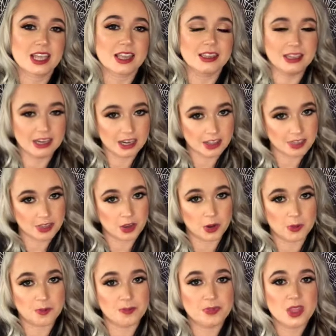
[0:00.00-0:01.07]
Lilith,
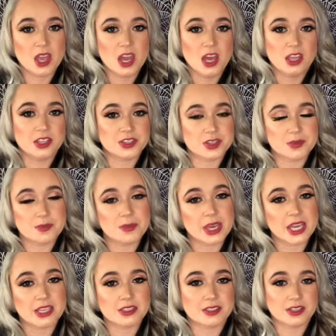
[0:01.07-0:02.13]
though, this
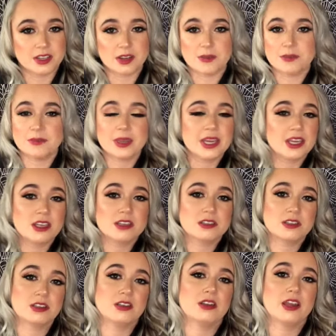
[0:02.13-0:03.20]
amazing,
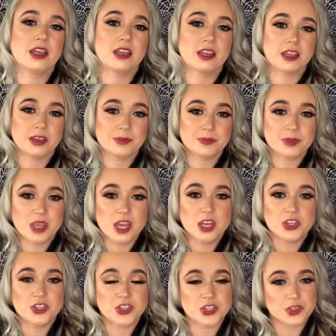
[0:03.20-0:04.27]
amazing lady.
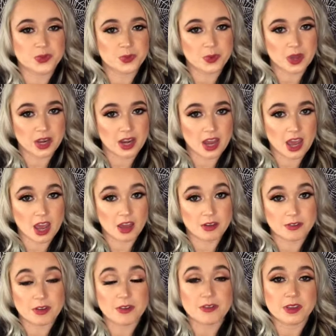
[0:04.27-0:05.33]
She is one
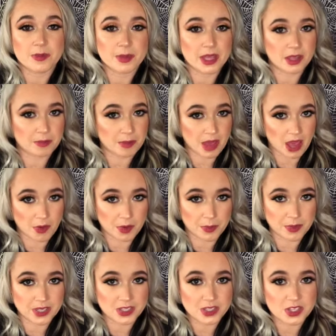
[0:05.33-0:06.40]
of female
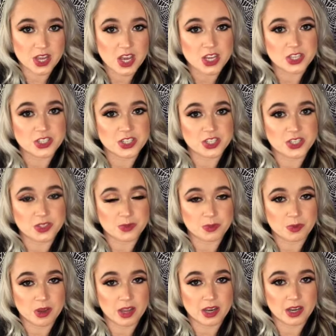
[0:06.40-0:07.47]
empowerment. She is
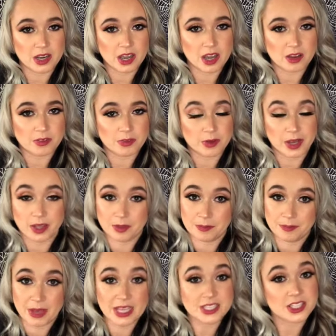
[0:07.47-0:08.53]
one of, well,
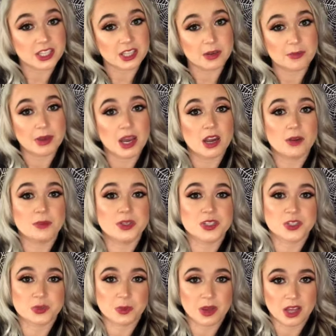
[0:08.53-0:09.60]
masculine empowerment
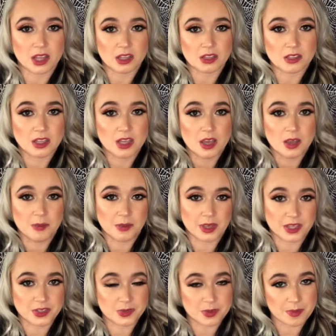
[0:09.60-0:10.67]
as well.
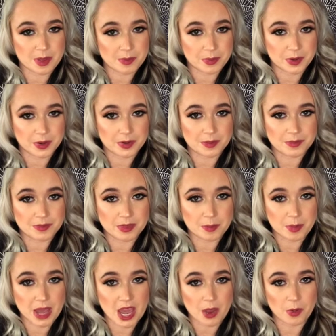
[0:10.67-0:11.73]
Because remember, the
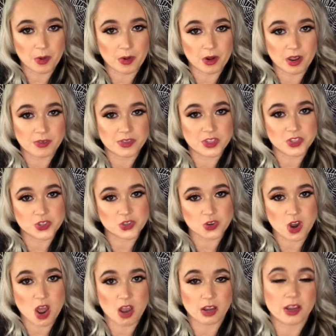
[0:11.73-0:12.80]
power of the
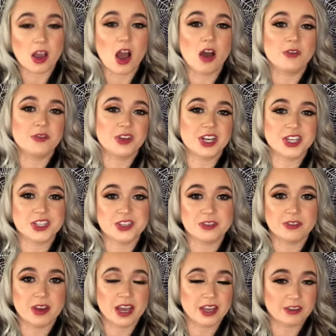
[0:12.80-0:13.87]
strong, confident,
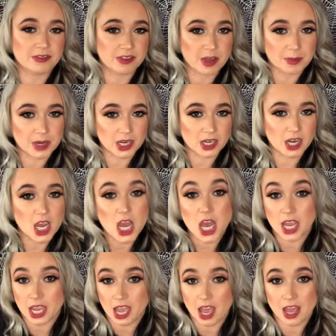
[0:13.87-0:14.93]
divine feminine
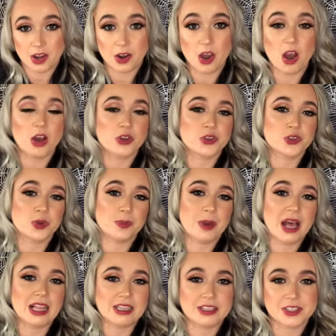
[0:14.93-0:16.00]
can also
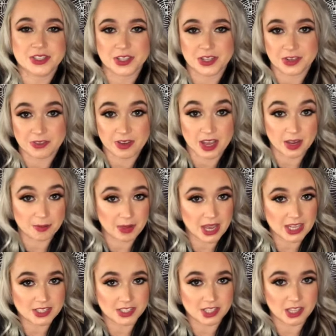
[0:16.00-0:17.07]
balance the divine
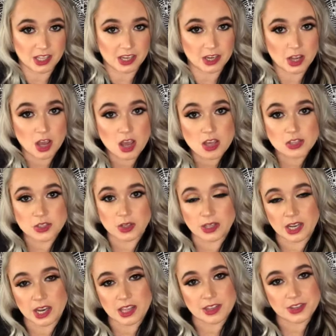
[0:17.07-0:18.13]
masculine. So
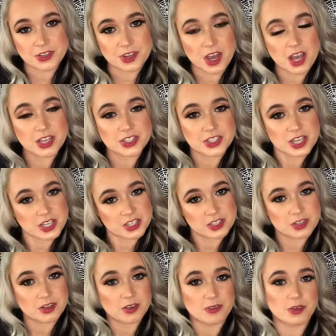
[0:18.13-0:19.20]
Lilith is not
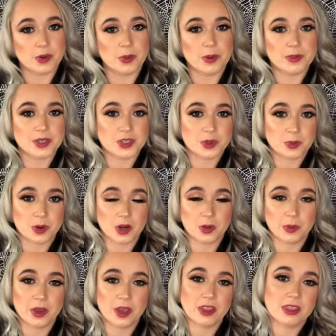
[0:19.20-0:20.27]
just for women to work
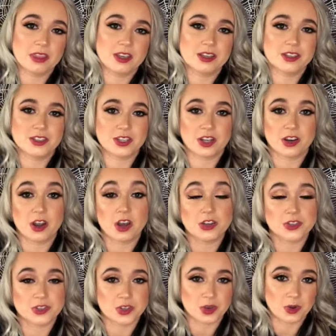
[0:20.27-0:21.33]
with. She can
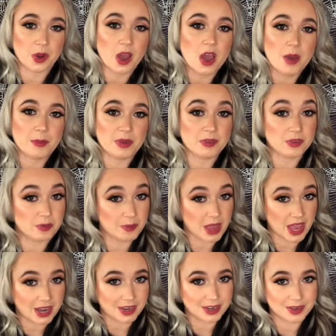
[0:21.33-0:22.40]
also be for men.